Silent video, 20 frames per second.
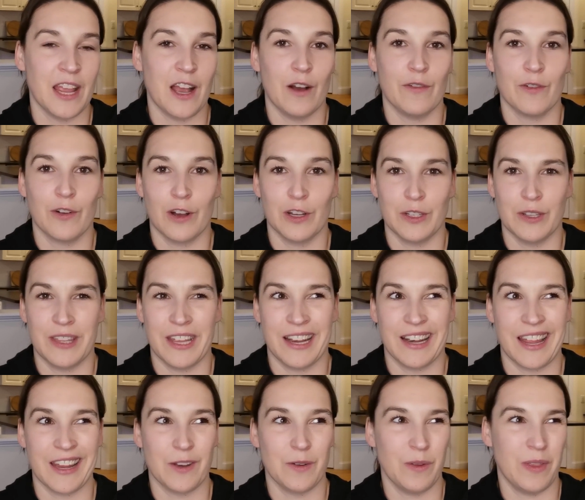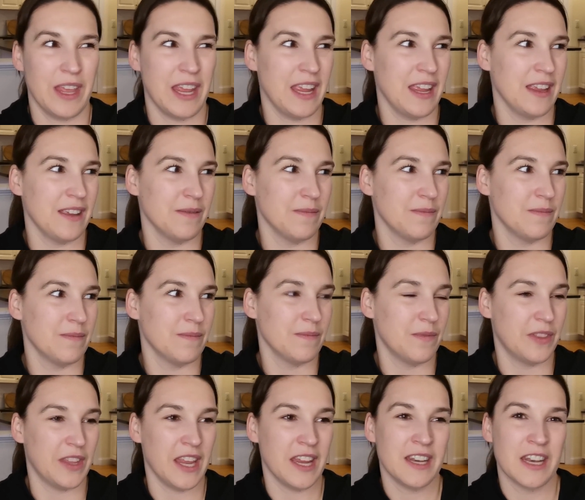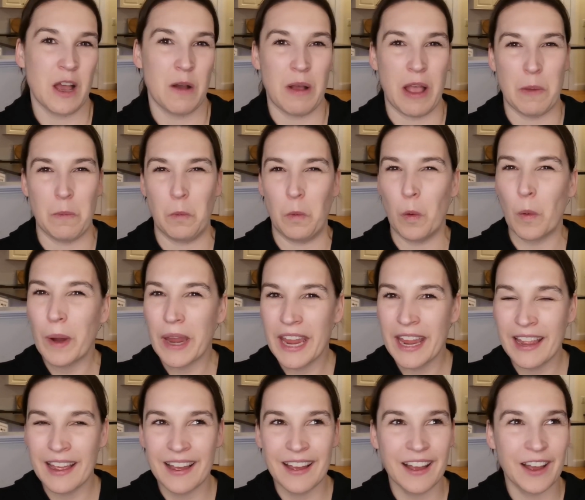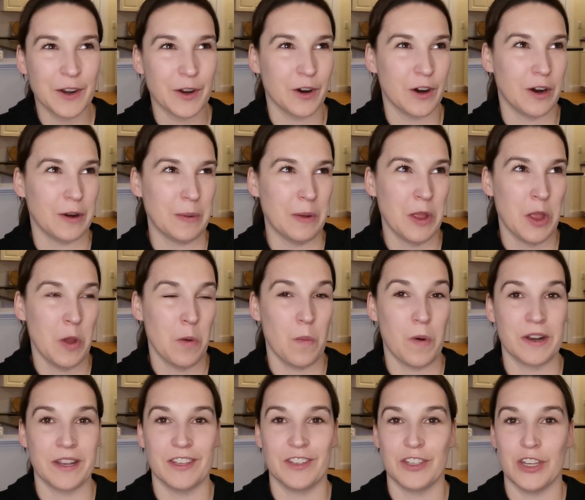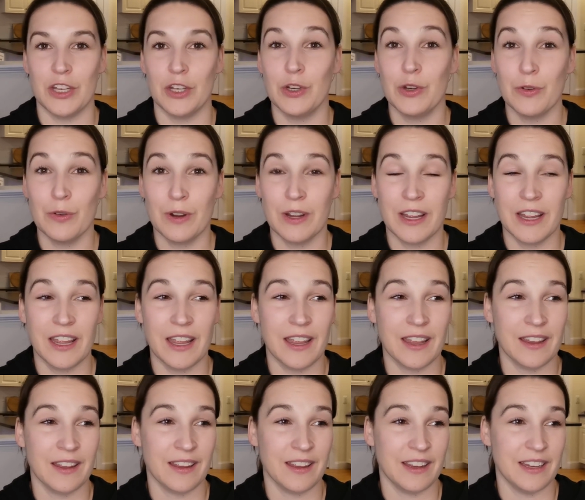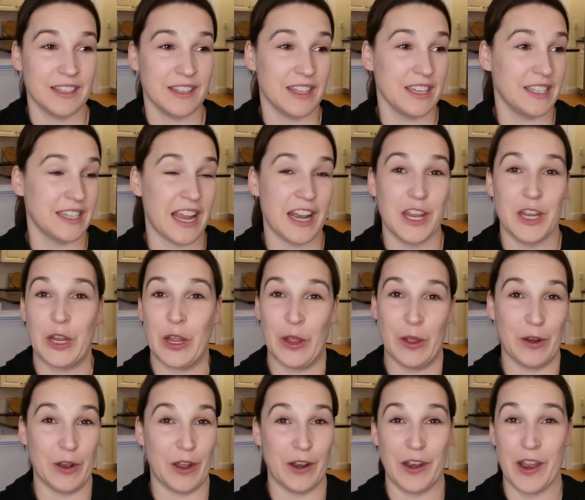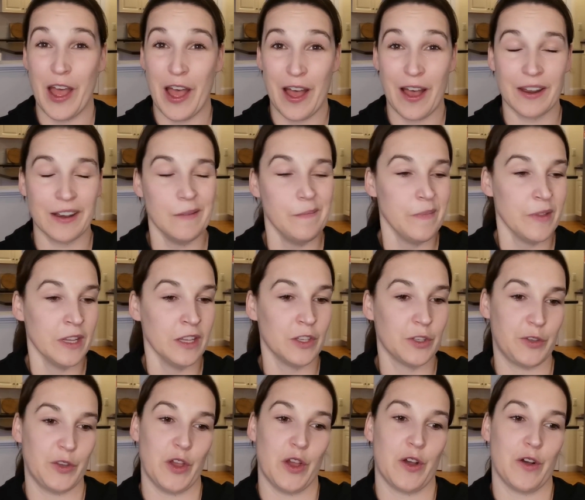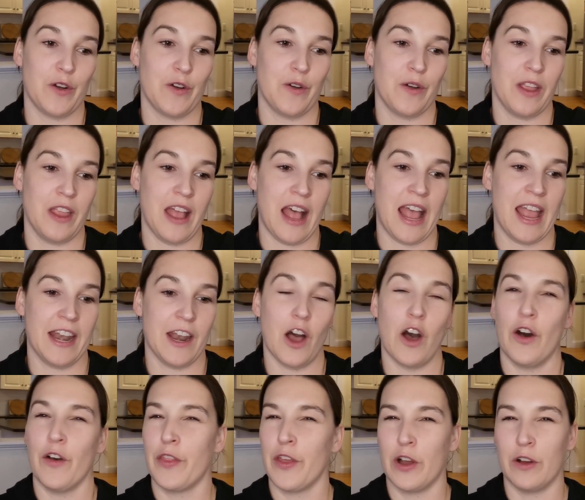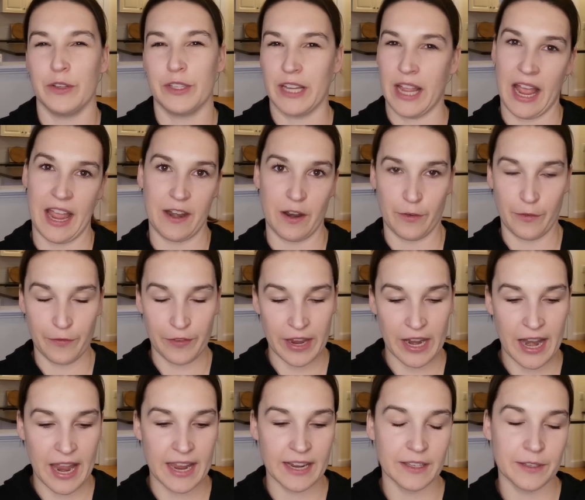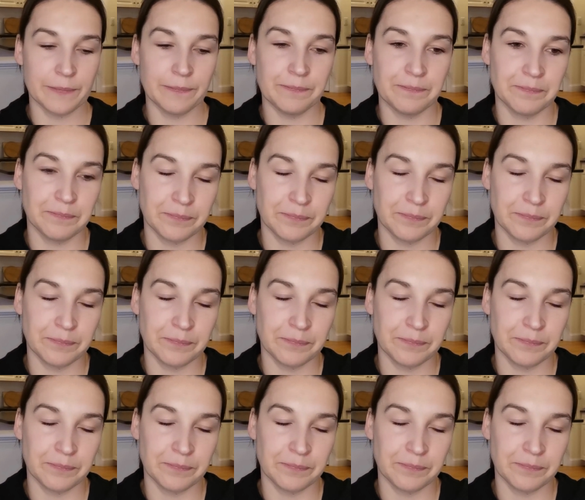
of course you think, like, do they think now I'm weird, or what is she doing? Is this any good or not? So I had all those kind of feelings,